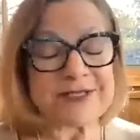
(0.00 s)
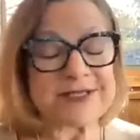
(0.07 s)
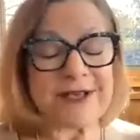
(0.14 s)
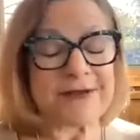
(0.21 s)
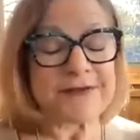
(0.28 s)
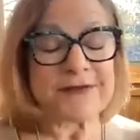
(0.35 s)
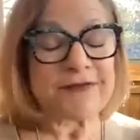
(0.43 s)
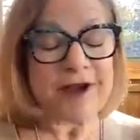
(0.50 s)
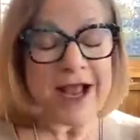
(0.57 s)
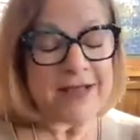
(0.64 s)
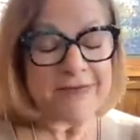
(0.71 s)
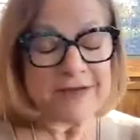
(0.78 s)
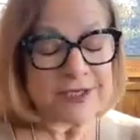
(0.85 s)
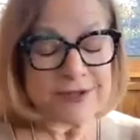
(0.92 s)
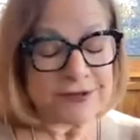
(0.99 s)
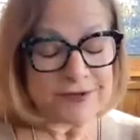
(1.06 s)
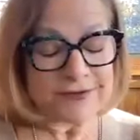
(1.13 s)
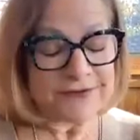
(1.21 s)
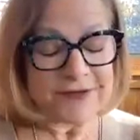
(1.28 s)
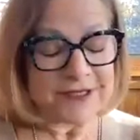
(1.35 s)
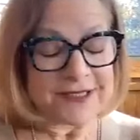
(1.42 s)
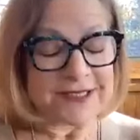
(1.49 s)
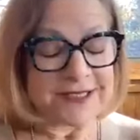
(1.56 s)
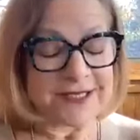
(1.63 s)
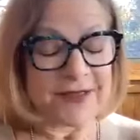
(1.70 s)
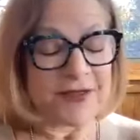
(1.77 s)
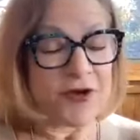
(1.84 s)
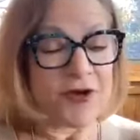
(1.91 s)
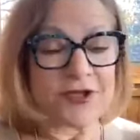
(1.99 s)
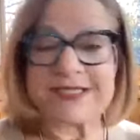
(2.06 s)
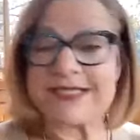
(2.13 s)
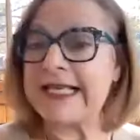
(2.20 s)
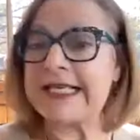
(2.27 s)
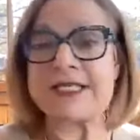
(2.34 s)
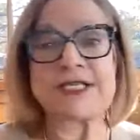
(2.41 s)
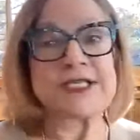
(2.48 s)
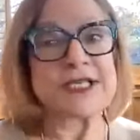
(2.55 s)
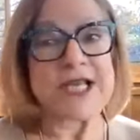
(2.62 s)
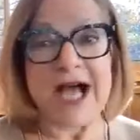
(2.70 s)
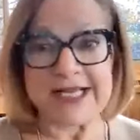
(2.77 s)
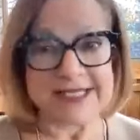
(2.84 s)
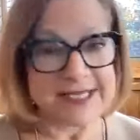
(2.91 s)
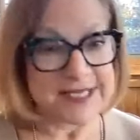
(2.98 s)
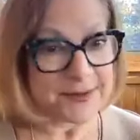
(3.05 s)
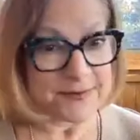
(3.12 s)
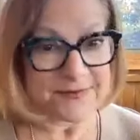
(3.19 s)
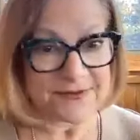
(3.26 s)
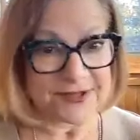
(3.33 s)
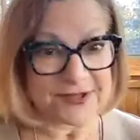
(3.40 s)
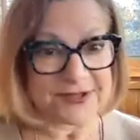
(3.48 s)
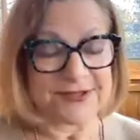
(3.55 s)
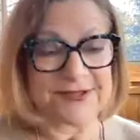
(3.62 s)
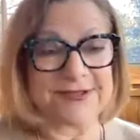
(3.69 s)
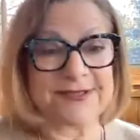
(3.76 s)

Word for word: ourselves for having certain feelings and thoughts is not helpful